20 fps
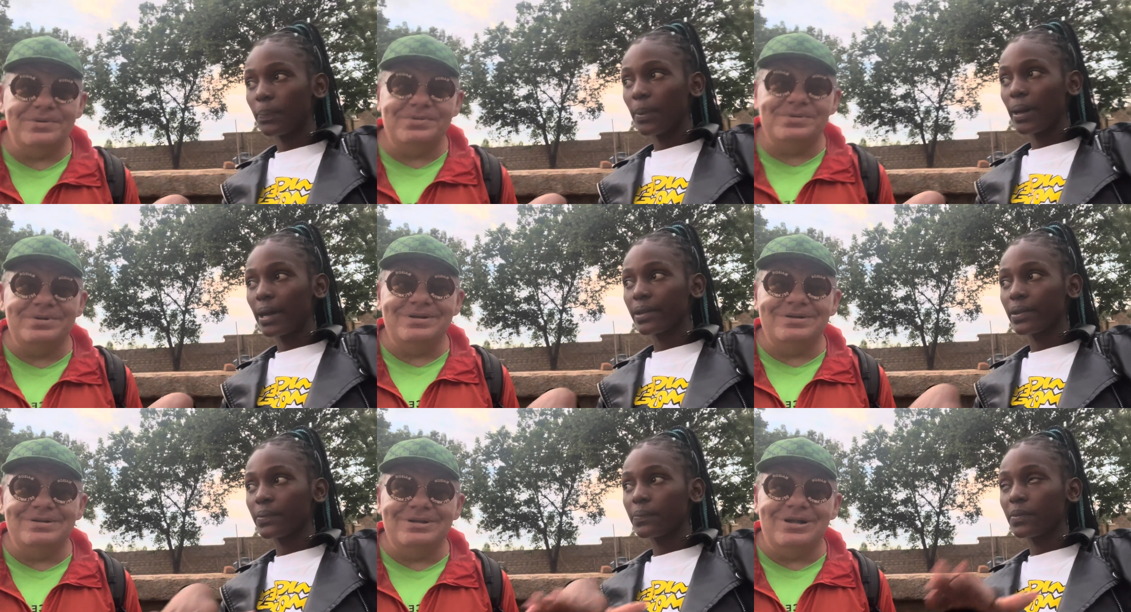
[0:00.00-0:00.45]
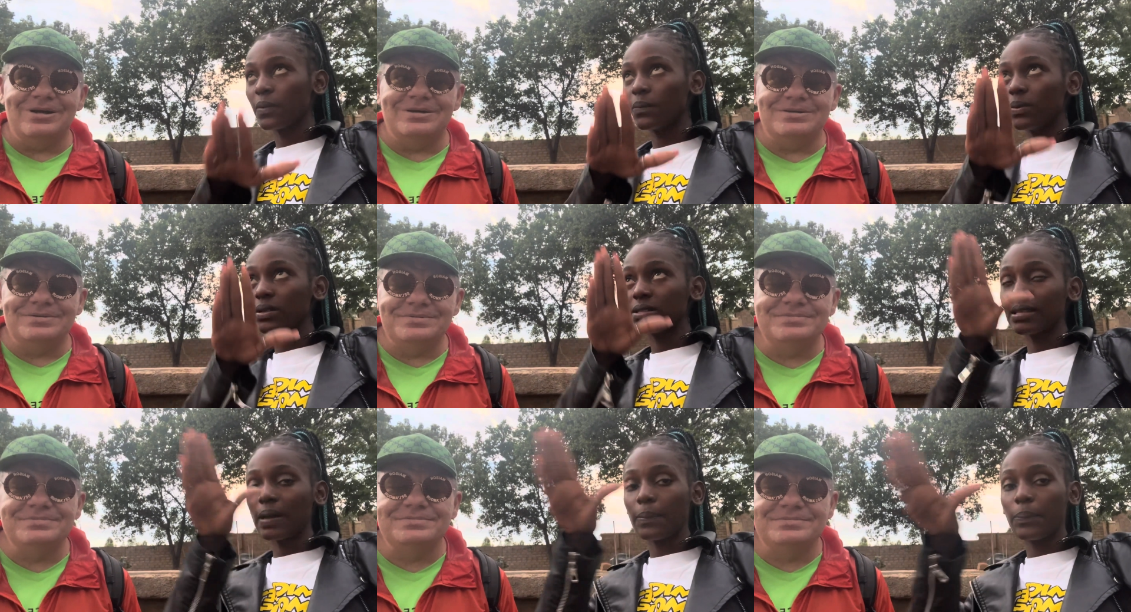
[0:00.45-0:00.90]
Speaker 1: the party,
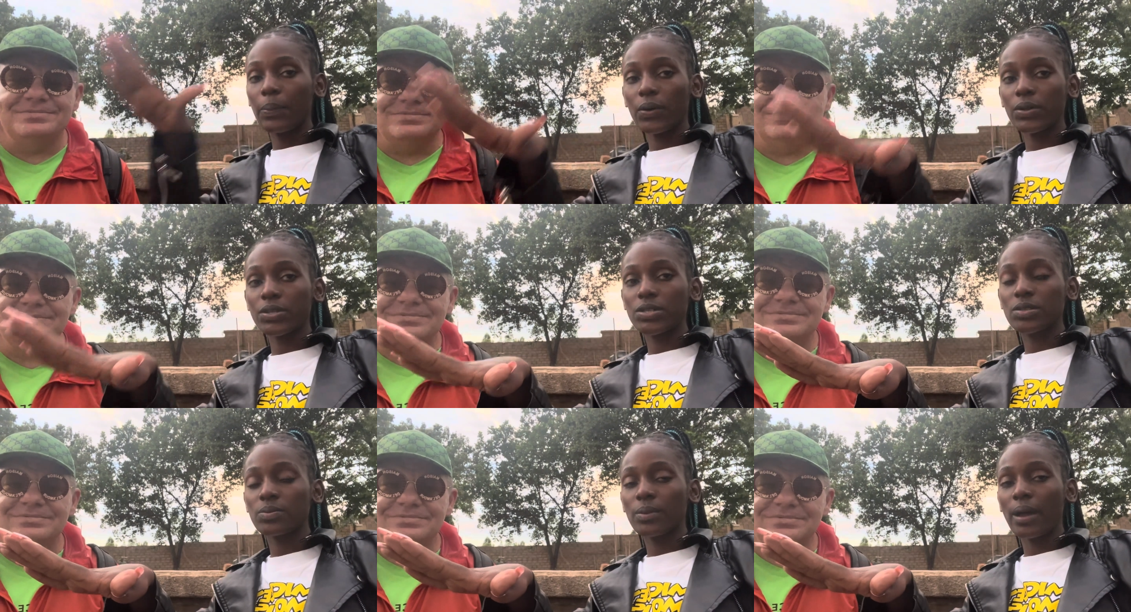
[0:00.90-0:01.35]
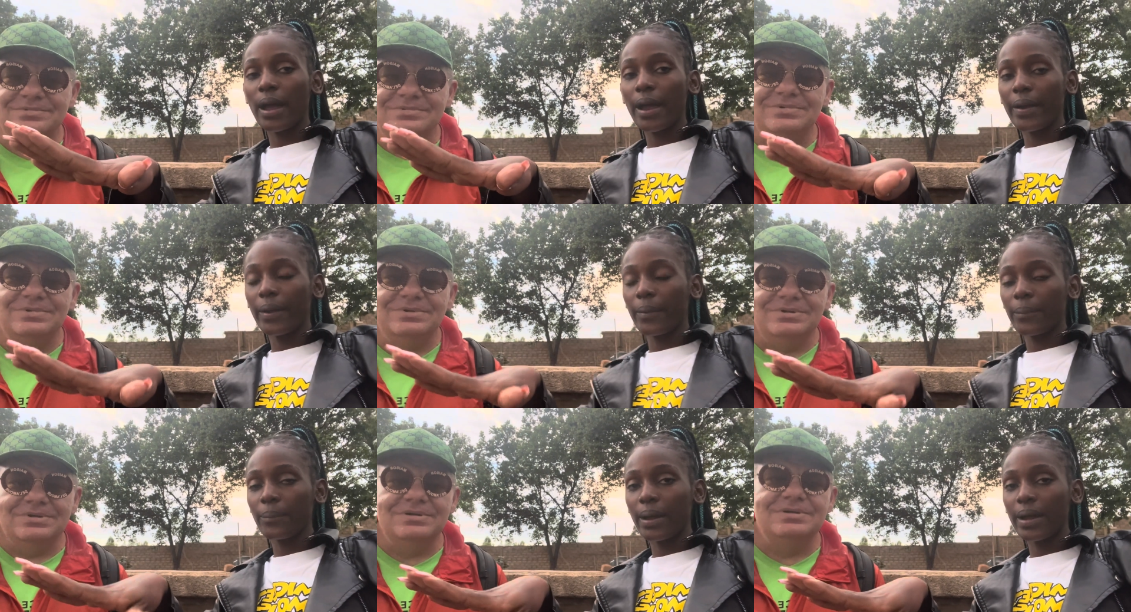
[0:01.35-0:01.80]
maybe support
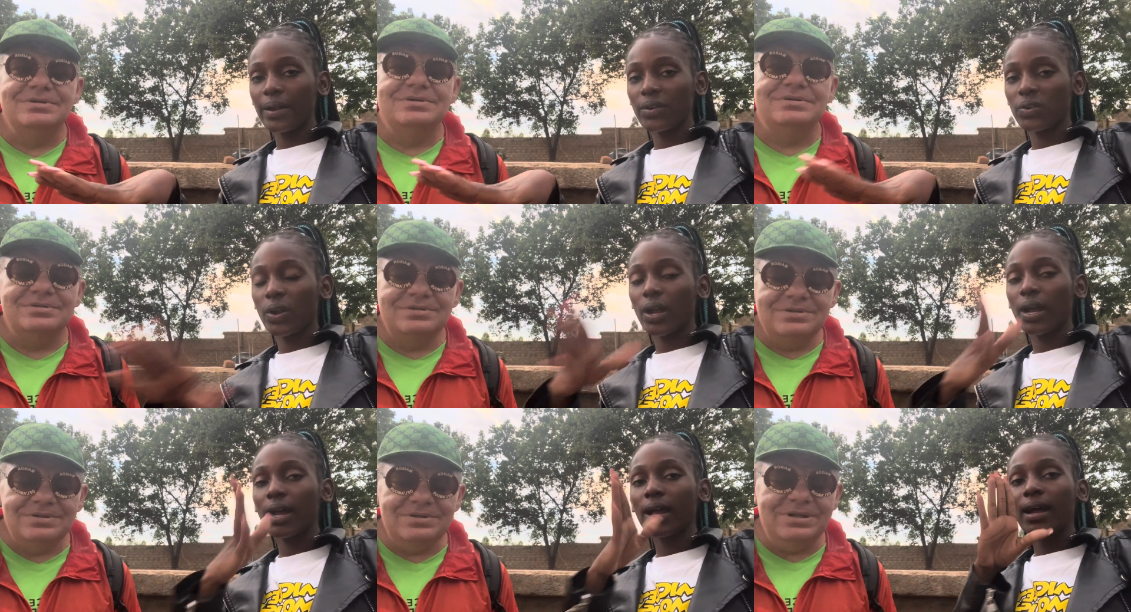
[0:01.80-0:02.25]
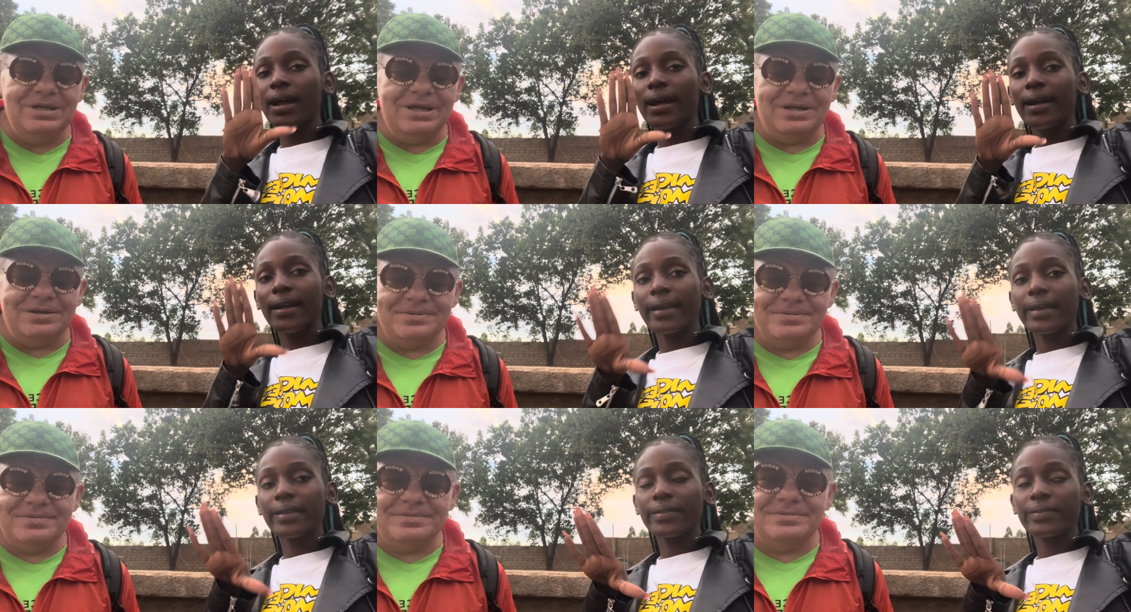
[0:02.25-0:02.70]
Ayamara
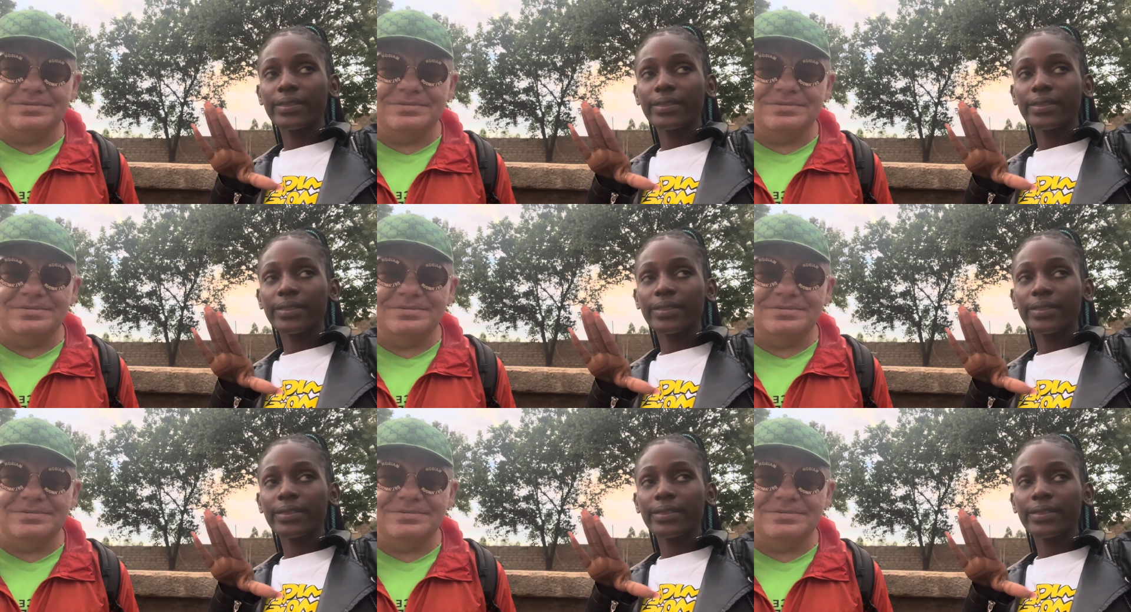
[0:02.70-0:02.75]
yeah.